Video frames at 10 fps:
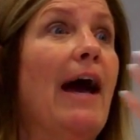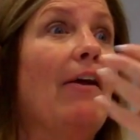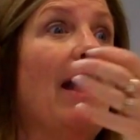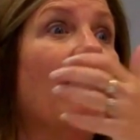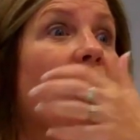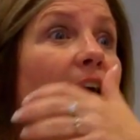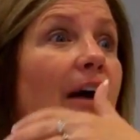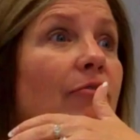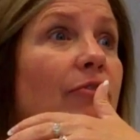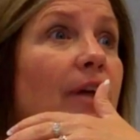and how to have
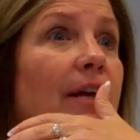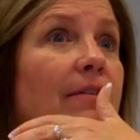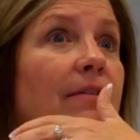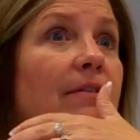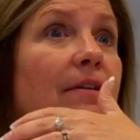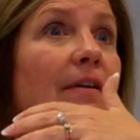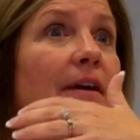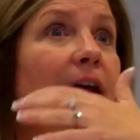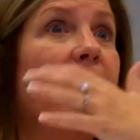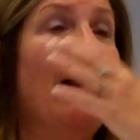conflict
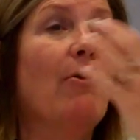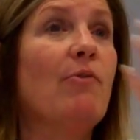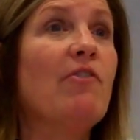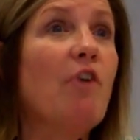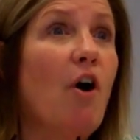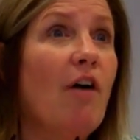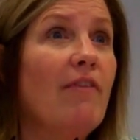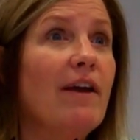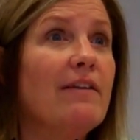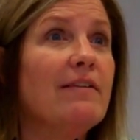and how to
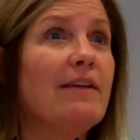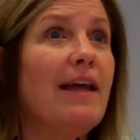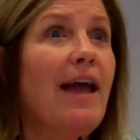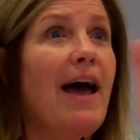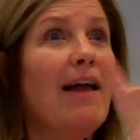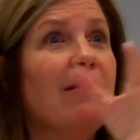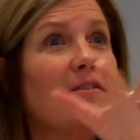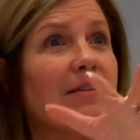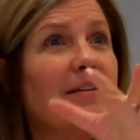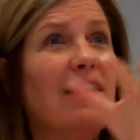resolve it.
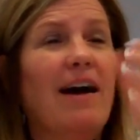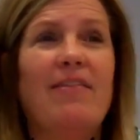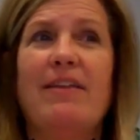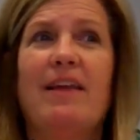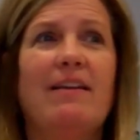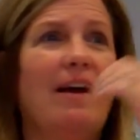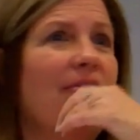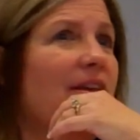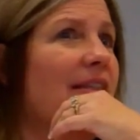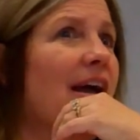And I think
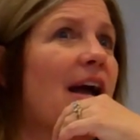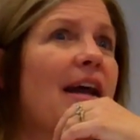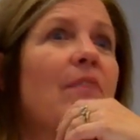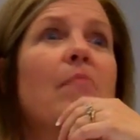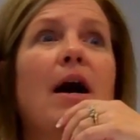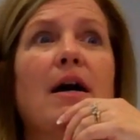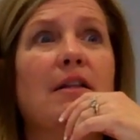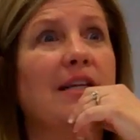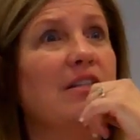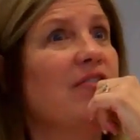that kind of
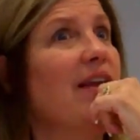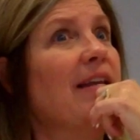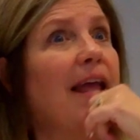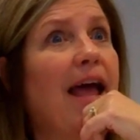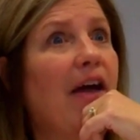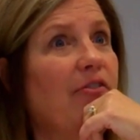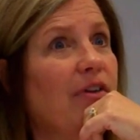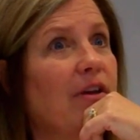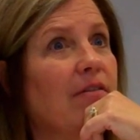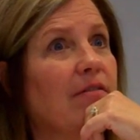modeling is
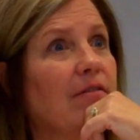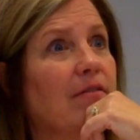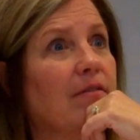fantastic.